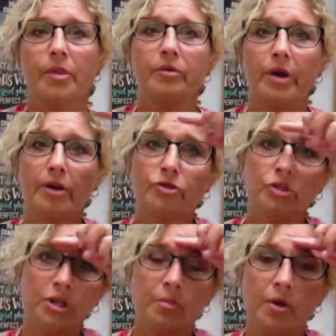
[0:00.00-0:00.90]
Hair
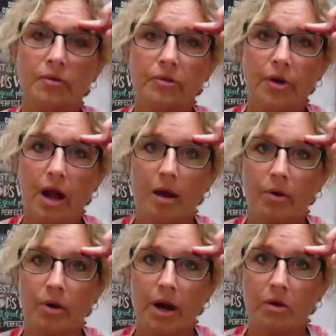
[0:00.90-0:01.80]
shouldn't come over their
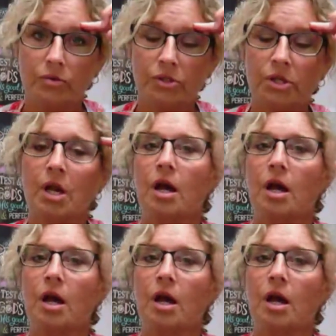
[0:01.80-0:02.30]
eyebrows,